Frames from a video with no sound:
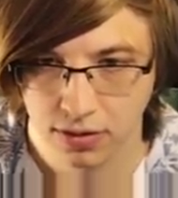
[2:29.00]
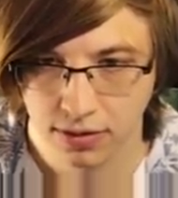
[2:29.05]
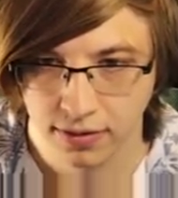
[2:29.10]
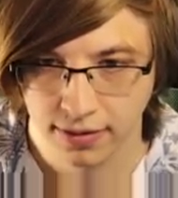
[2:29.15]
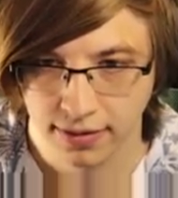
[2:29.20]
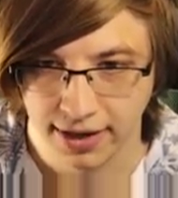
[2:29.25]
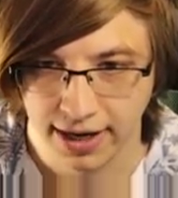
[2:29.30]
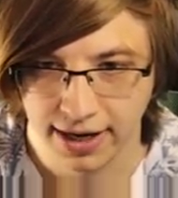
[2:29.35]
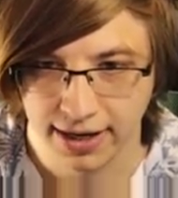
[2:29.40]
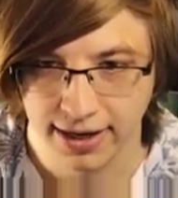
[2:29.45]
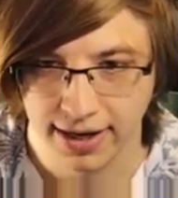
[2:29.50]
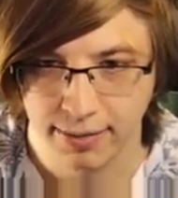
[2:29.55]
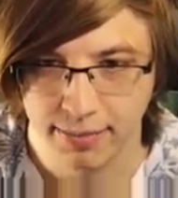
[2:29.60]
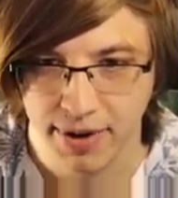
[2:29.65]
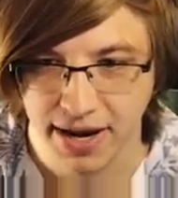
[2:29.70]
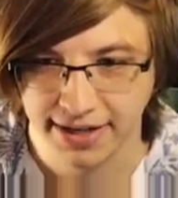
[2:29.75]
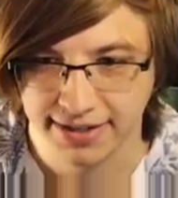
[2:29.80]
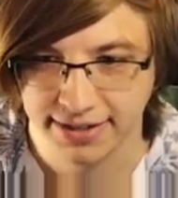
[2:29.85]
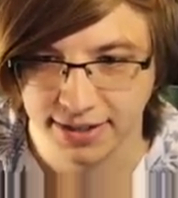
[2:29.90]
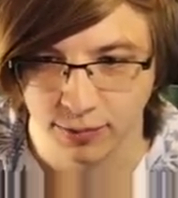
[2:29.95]
It, it
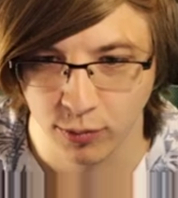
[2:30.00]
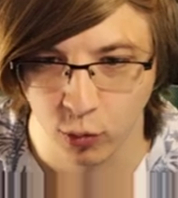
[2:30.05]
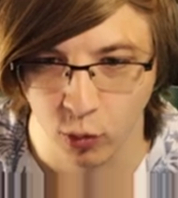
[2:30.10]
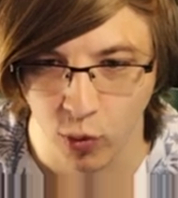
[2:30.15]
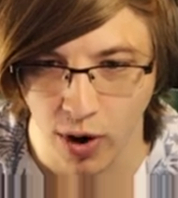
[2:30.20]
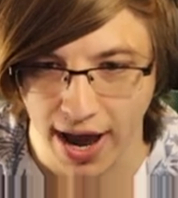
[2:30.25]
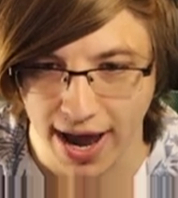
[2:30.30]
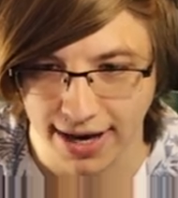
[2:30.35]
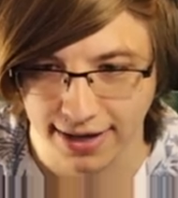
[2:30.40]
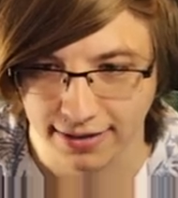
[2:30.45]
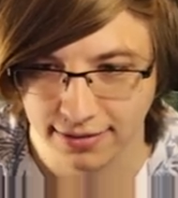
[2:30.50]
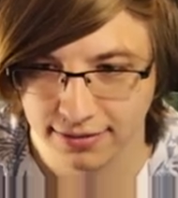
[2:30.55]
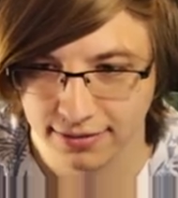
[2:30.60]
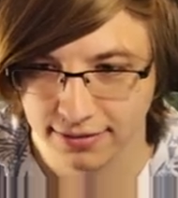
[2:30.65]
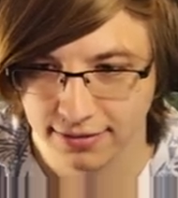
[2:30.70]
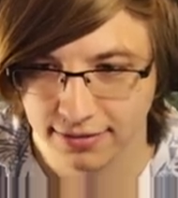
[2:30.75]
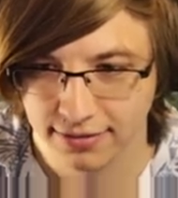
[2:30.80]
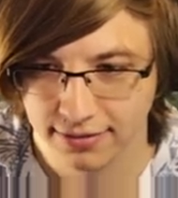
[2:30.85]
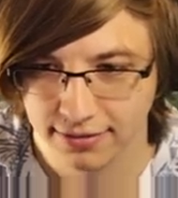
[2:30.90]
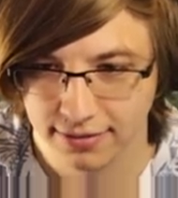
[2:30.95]
makes them wet.
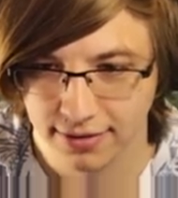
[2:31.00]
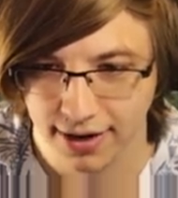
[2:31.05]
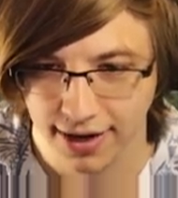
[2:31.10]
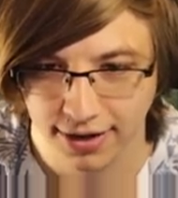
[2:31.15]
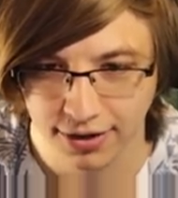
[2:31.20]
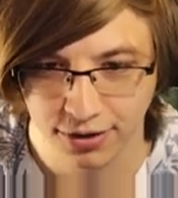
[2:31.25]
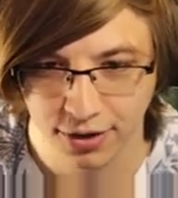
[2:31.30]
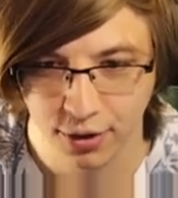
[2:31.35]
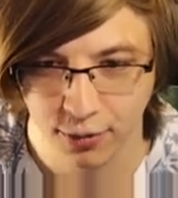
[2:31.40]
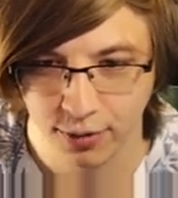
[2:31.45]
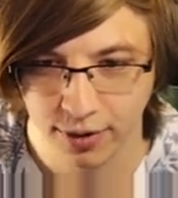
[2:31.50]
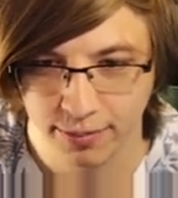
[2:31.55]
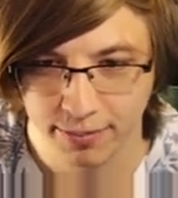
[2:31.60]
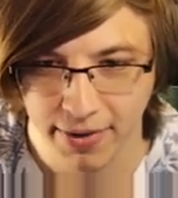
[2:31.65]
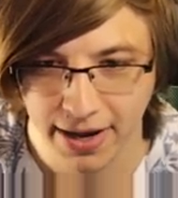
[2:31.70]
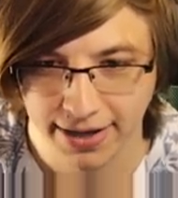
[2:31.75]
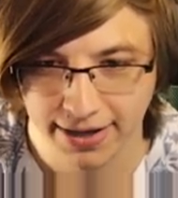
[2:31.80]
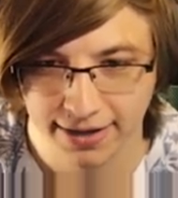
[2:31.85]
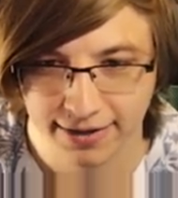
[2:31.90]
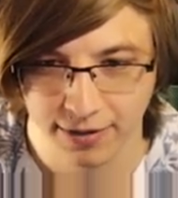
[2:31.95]
I don't know what
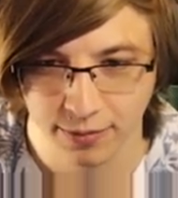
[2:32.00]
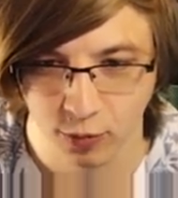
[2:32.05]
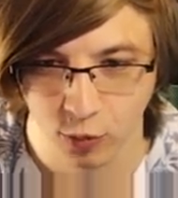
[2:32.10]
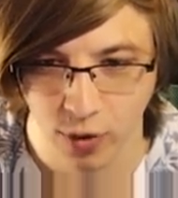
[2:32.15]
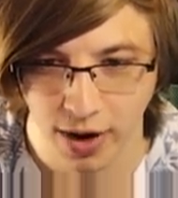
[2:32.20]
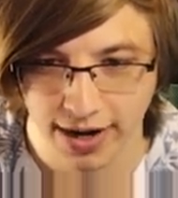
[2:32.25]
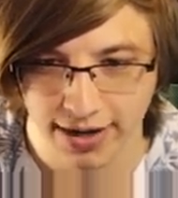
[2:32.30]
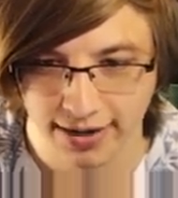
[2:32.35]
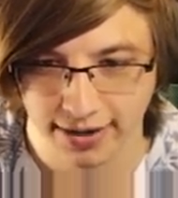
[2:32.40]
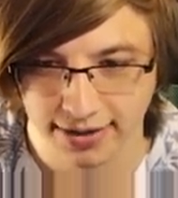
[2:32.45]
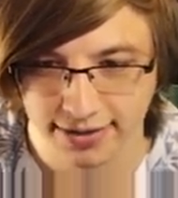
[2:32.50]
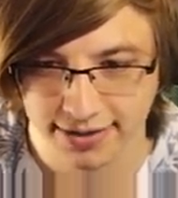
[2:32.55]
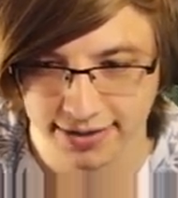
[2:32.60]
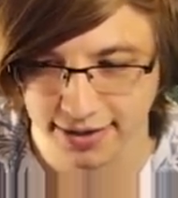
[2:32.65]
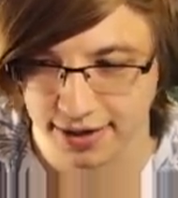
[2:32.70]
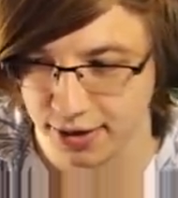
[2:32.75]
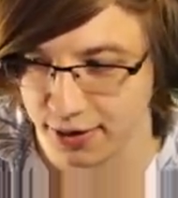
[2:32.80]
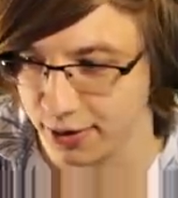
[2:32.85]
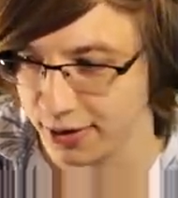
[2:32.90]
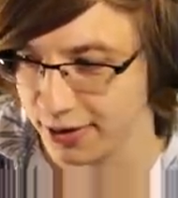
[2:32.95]
making them wet does, though.